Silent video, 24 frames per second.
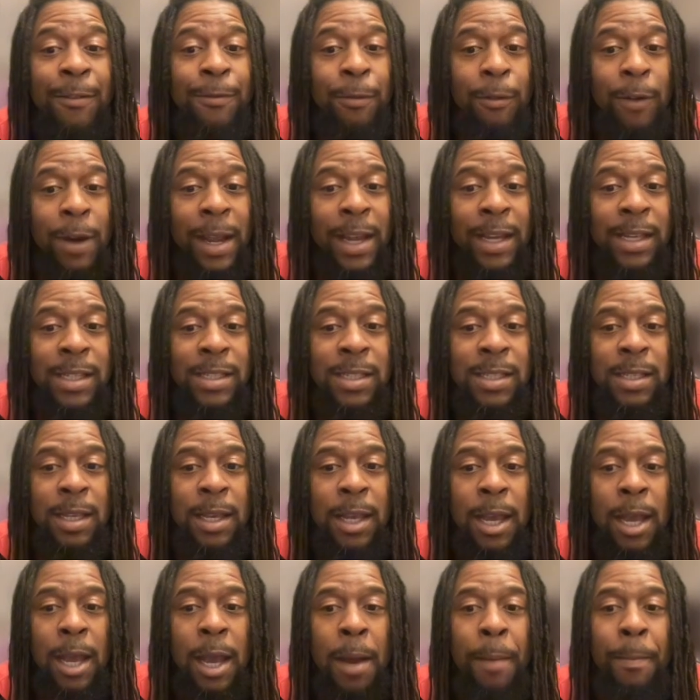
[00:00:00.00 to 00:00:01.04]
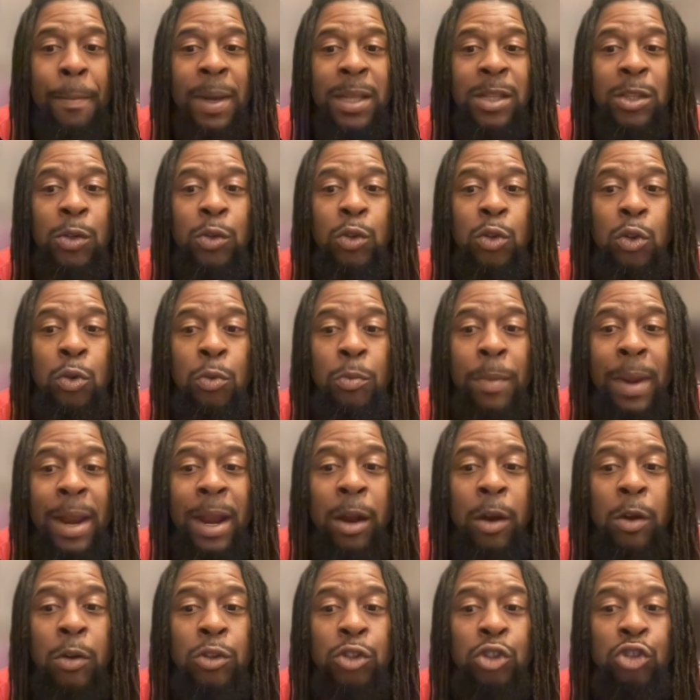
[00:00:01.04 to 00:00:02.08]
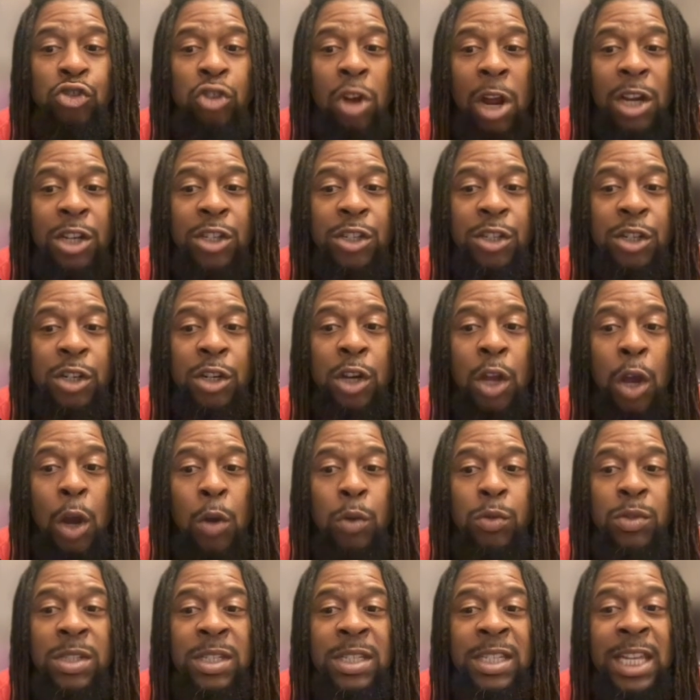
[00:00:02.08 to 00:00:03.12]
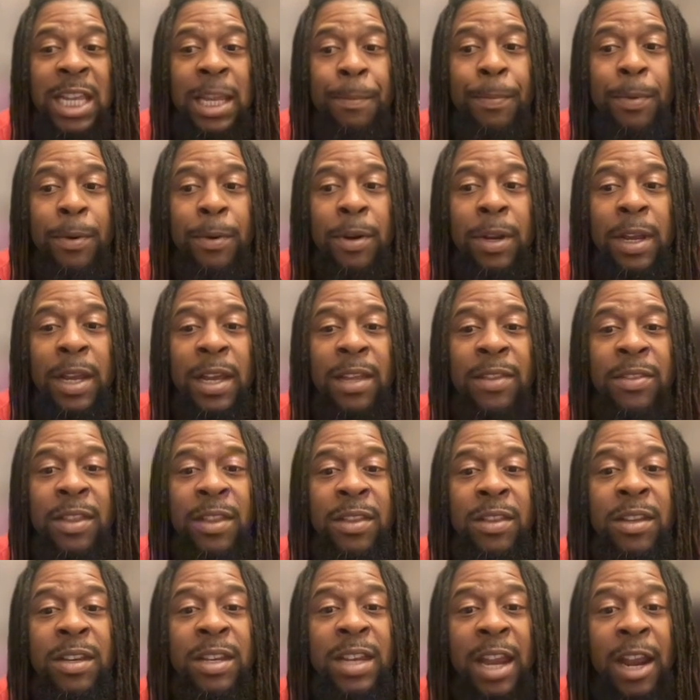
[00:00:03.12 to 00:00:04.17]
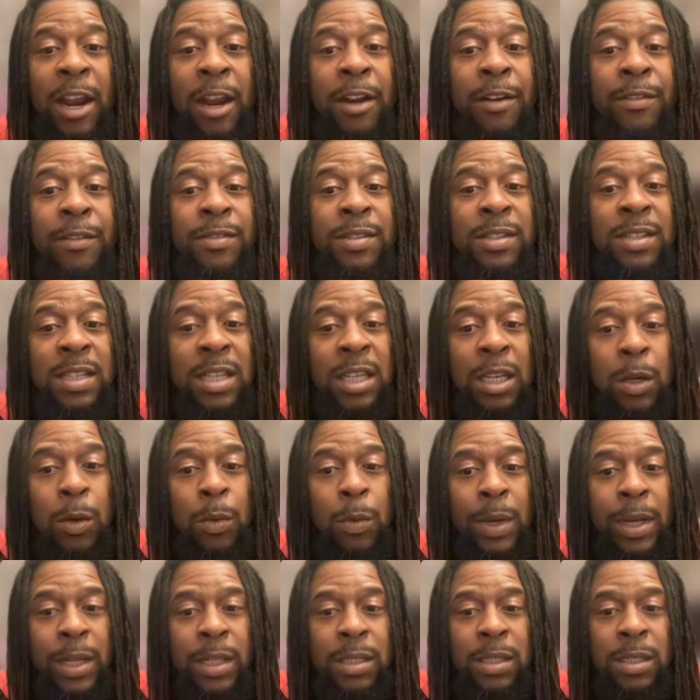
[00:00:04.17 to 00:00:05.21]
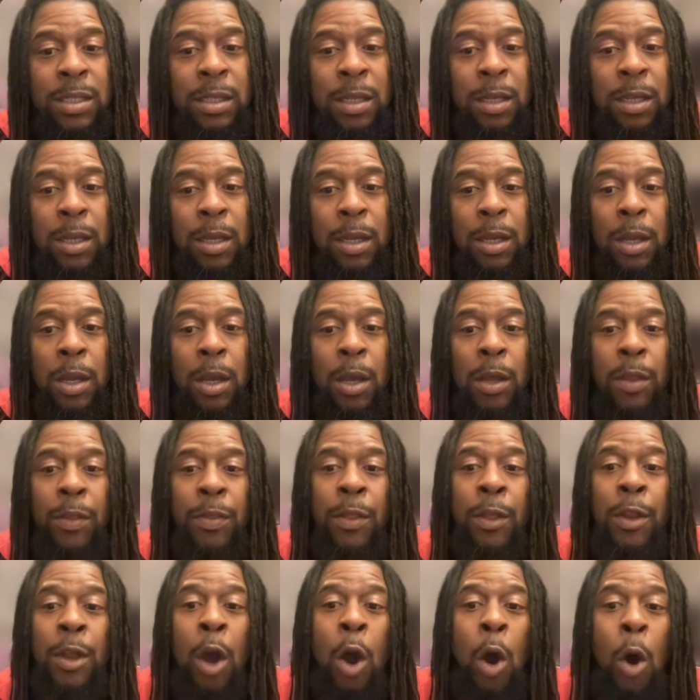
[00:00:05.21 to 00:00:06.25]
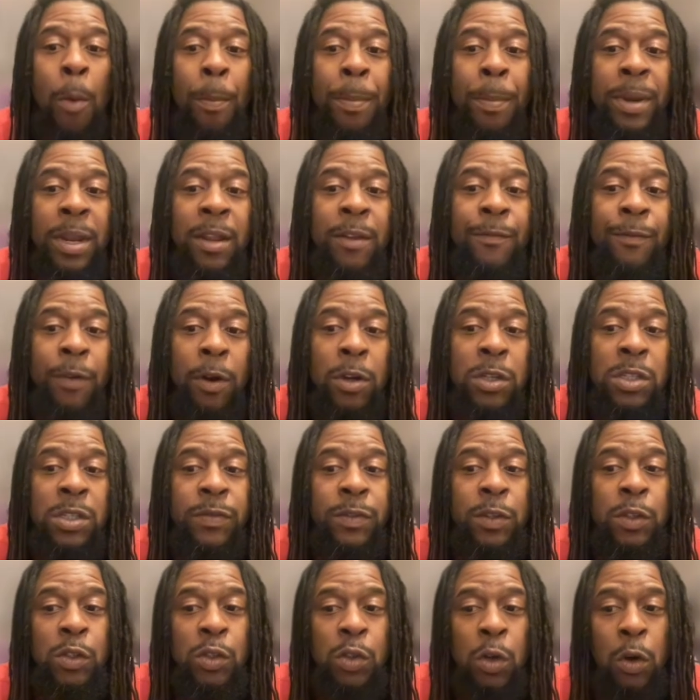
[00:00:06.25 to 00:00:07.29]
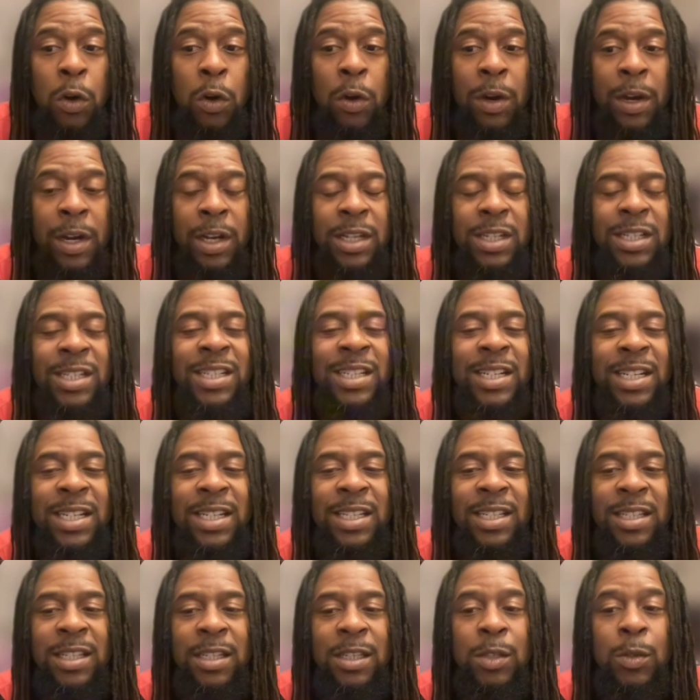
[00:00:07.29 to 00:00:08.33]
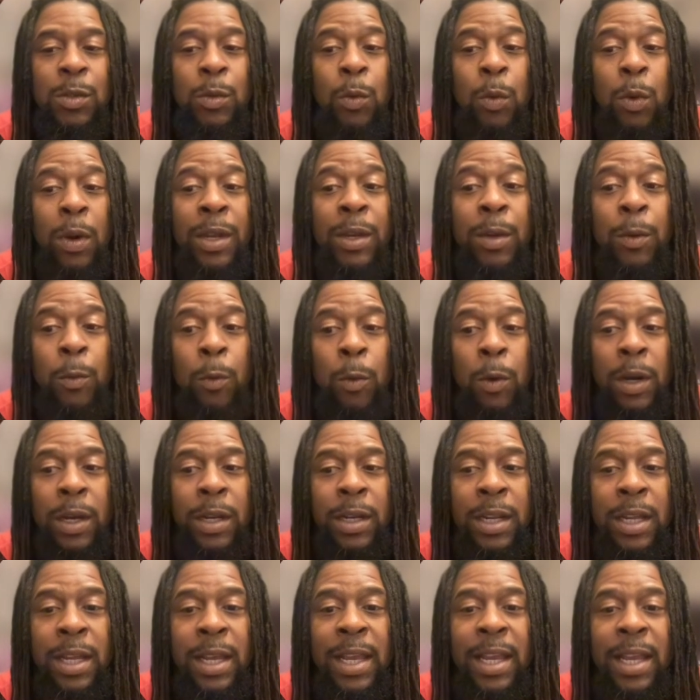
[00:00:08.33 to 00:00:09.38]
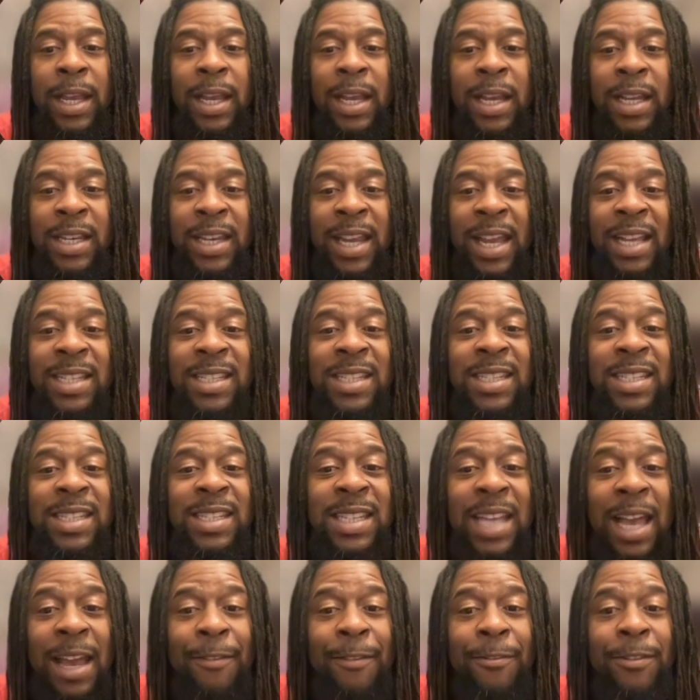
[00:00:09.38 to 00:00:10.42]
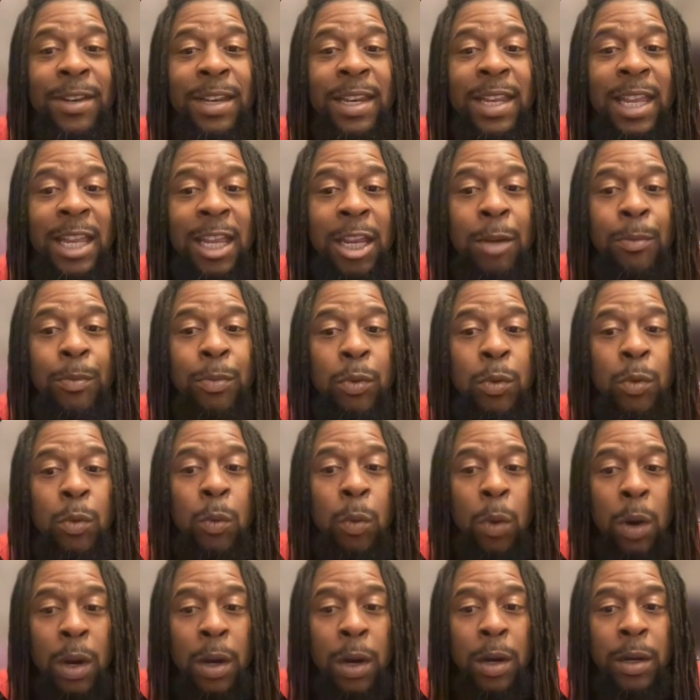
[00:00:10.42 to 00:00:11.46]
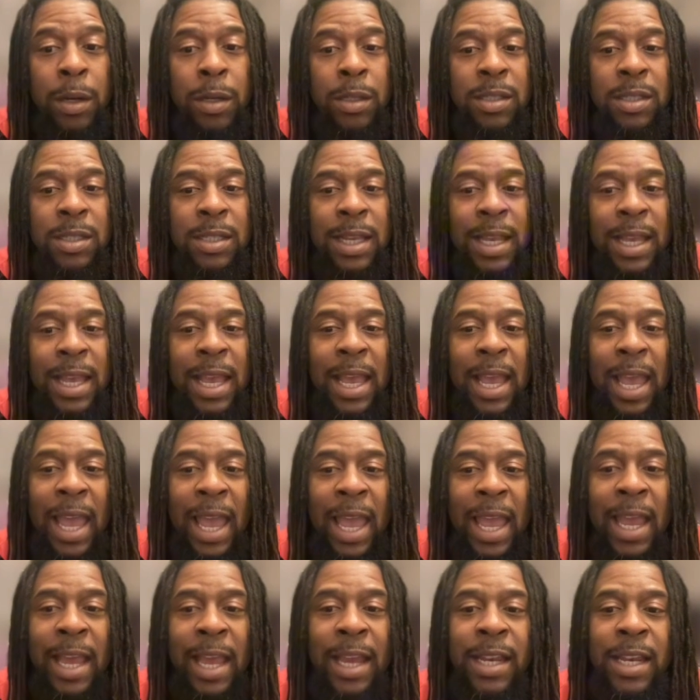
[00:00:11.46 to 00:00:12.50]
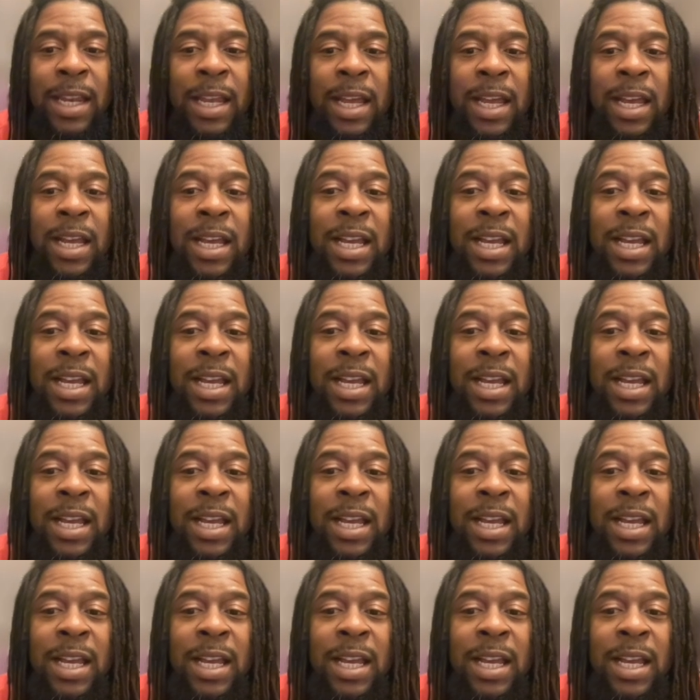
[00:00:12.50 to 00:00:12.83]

of rest, but the numerical structure goes deeper than the narrative sequence. The opening verse of the Torah, Genesis 1:1, contains 7 Hebrew words and